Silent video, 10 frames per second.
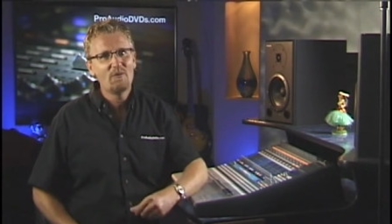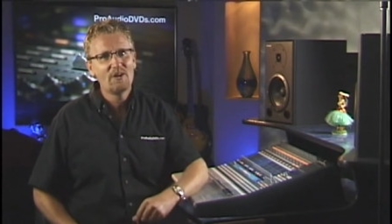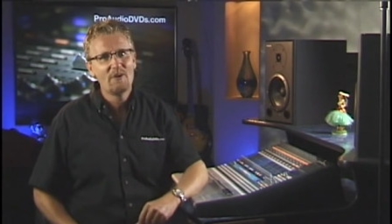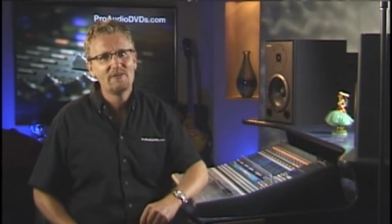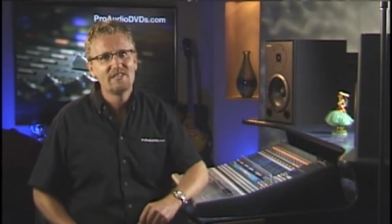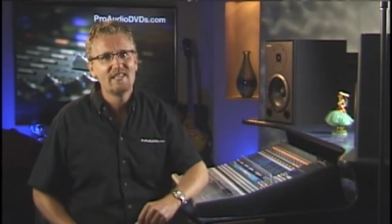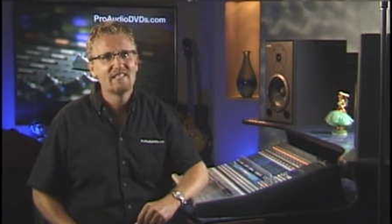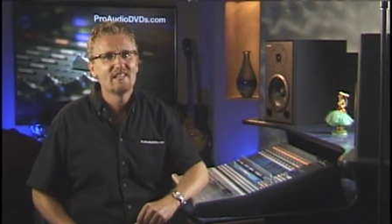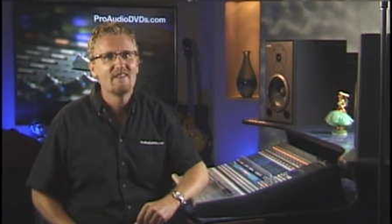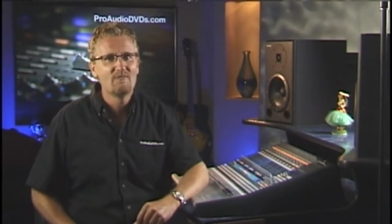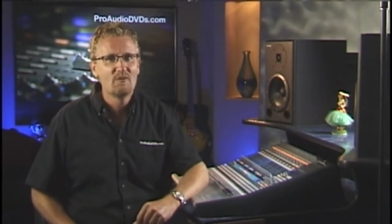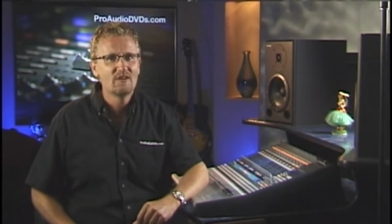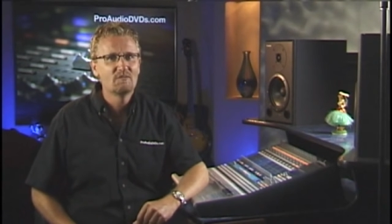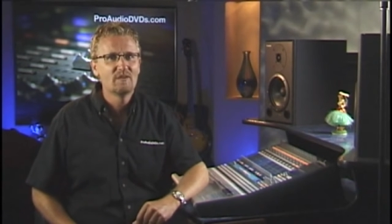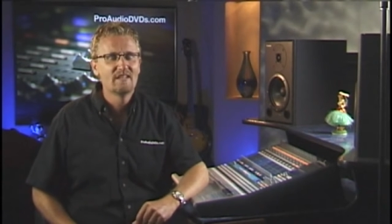audio engineers that I've
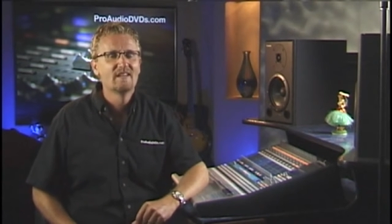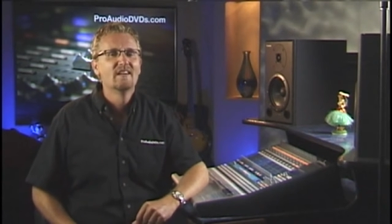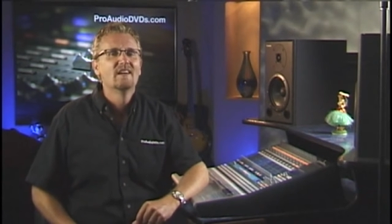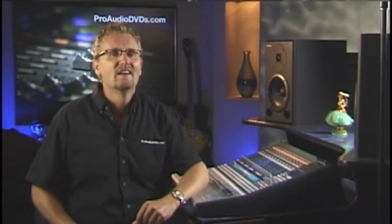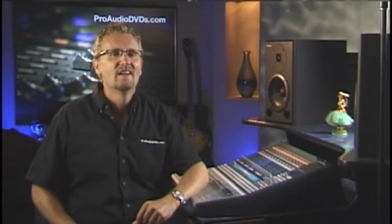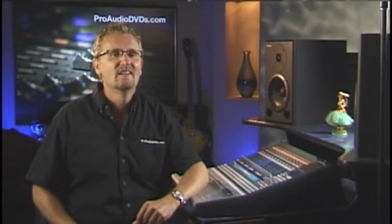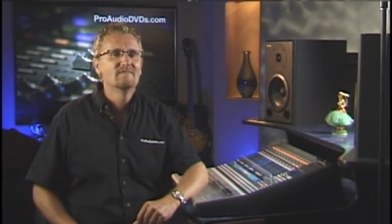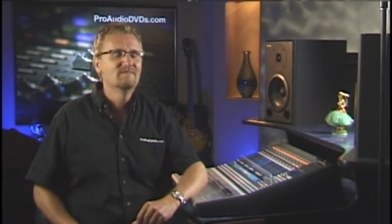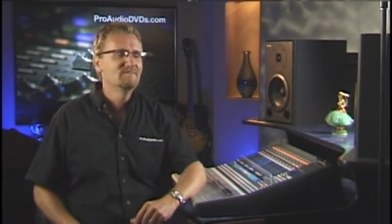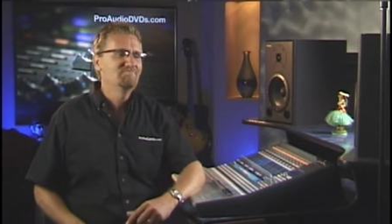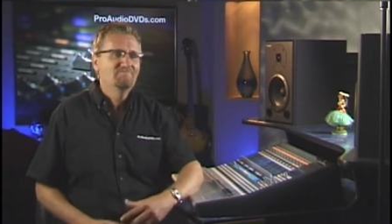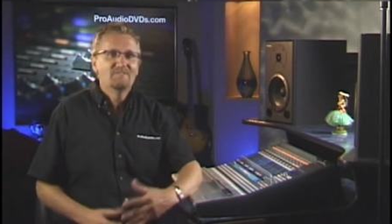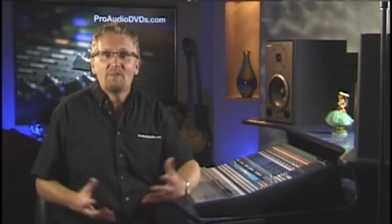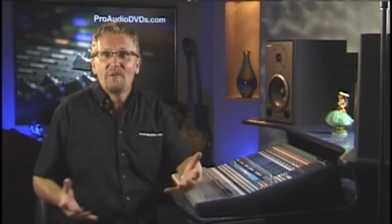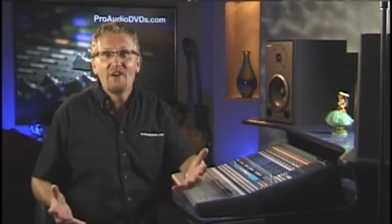worked with. Uh,
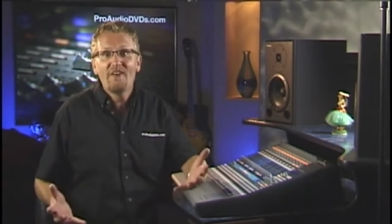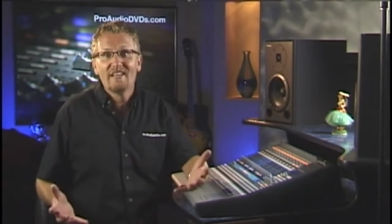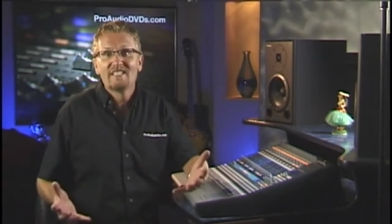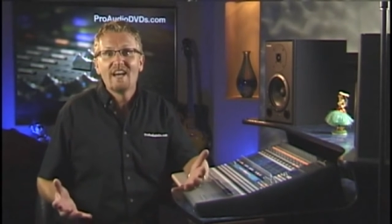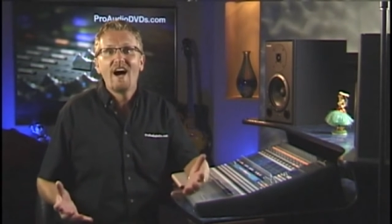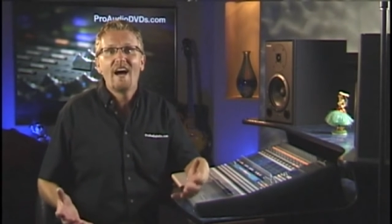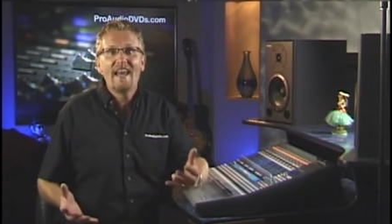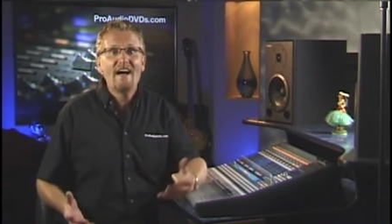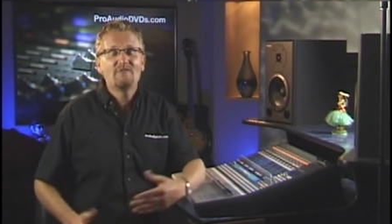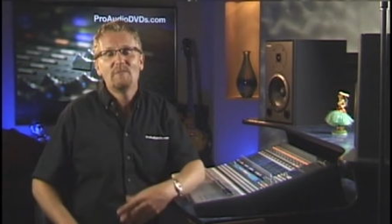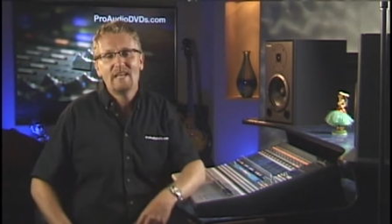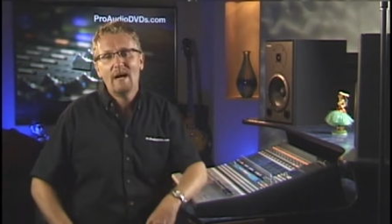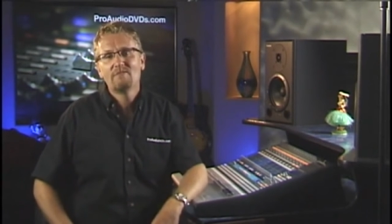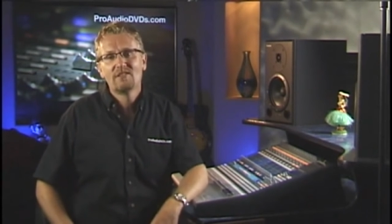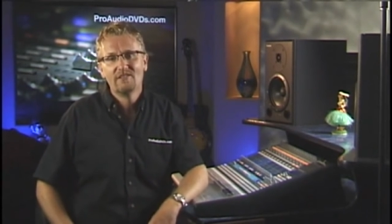to be honest, I'd have to be an
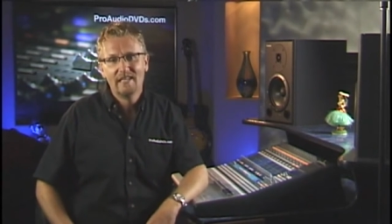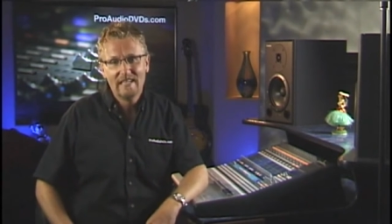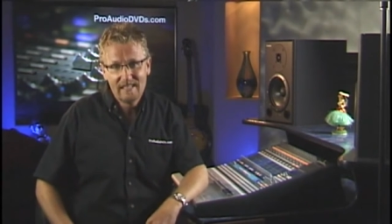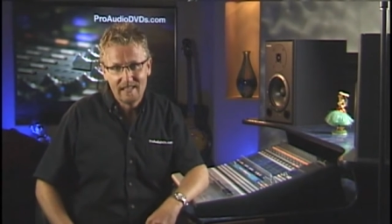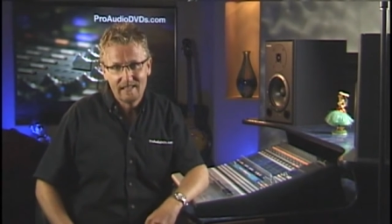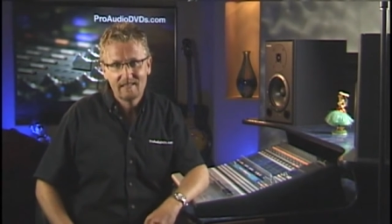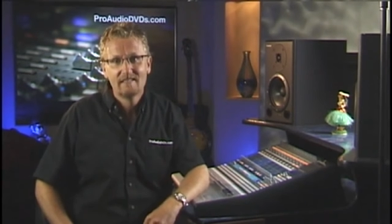absolute idiot